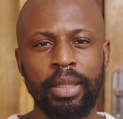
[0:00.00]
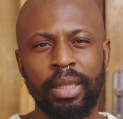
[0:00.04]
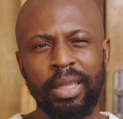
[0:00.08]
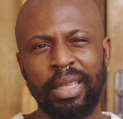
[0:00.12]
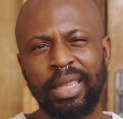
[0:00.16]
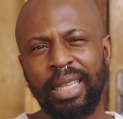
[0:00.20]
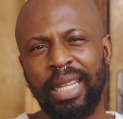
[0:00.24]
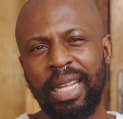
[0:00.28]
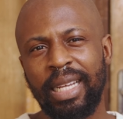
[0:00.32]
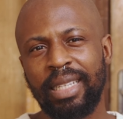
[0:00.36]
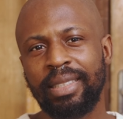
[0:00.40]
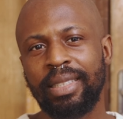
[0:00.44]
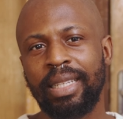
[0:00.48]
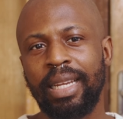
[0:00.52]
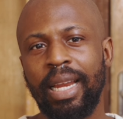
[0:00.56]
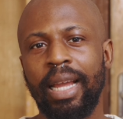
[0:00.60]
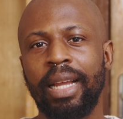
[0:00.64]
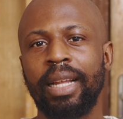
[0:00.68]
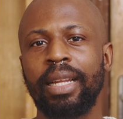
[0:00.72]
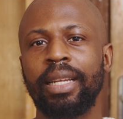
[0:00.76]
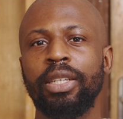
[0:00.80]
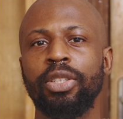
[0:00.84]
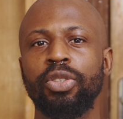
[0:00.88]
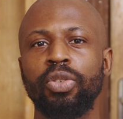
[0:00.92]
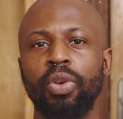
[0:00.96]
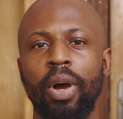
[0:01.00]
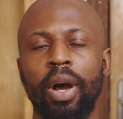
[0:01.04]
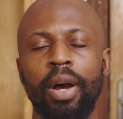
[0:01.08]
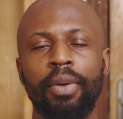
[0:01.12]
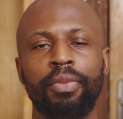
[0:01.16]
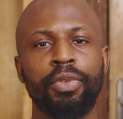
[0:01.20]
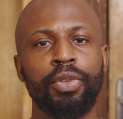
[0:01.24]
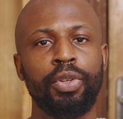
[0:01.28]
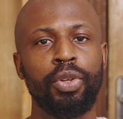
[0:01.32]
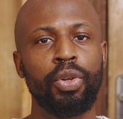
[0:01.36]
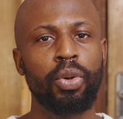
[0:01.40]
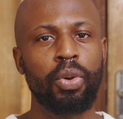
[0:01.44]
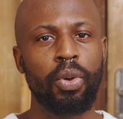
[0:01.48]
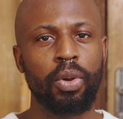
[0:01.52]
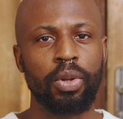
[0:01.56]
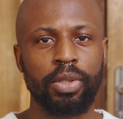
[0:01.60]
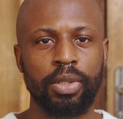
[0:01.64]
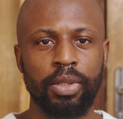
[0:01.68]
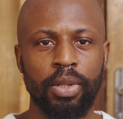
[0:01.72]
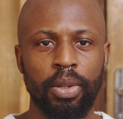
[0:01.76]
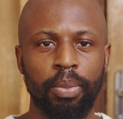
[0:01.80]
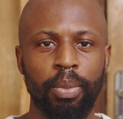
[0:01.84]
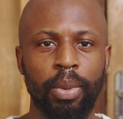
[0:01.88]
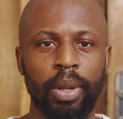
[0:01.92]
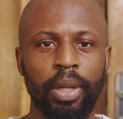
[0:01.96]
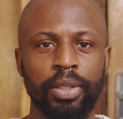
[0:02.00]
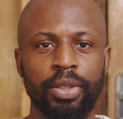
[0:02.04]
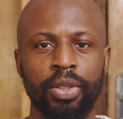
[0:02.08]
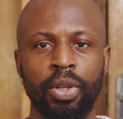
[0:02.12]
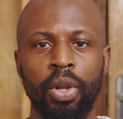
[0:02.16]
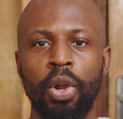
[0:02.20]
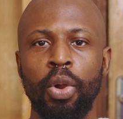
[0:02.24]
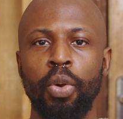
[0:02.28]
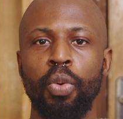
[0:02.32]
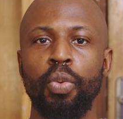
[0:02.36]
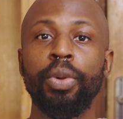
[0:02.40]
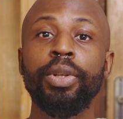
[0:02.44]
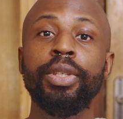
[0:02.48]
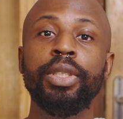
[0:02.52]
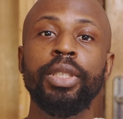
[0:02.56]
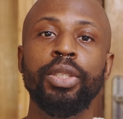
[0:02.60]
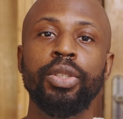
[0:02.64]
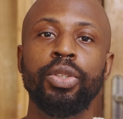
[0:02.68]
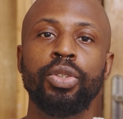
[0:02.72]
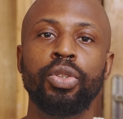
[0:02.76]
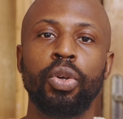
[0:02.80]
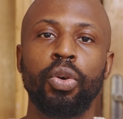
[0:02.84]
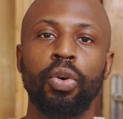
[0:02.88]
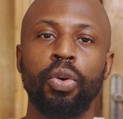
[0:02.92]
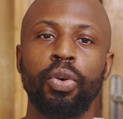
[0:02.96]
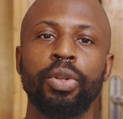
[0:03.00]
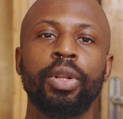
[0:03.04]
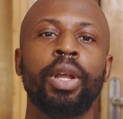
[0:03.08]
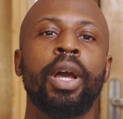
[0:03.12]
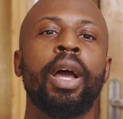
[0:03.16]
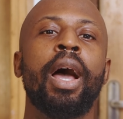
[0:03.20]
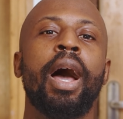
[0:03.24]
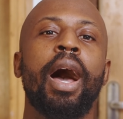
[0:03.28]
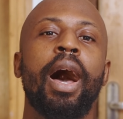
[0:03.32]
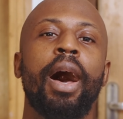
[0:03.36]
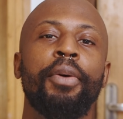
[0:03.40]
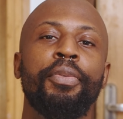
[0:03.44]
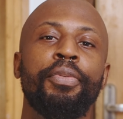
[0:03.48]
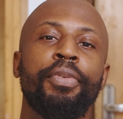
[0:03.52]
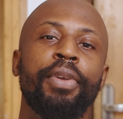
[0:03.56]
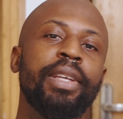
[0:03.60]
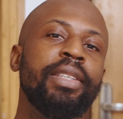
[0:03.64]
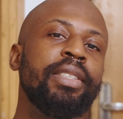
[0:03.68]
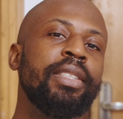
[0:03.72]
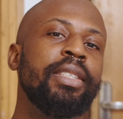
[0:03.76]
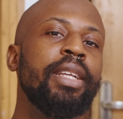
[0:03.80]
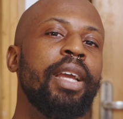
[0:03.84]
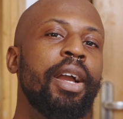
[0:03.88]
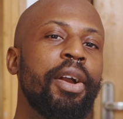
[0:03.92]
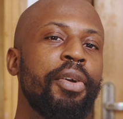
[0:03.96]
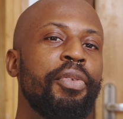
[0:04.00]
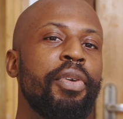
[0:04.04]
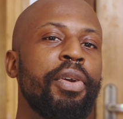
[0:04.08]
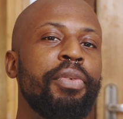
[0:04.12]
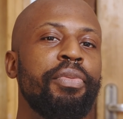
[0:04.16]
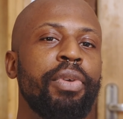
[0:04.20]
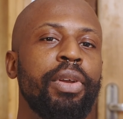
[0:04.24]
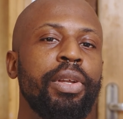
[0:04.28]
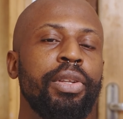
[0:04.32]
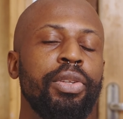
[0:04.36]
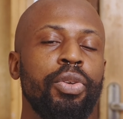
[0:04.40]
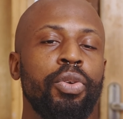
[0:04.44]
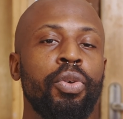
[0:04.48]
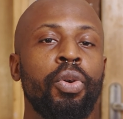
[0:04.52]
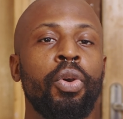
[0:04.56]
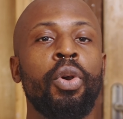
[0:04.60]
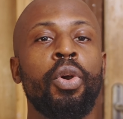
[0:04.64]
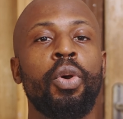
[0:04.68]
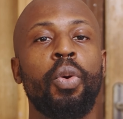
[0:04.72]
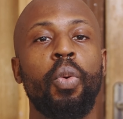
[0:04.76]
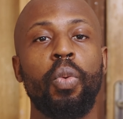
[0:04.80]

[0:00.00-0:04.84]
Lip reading: less likely to have new customers, which in turn affects their revenue,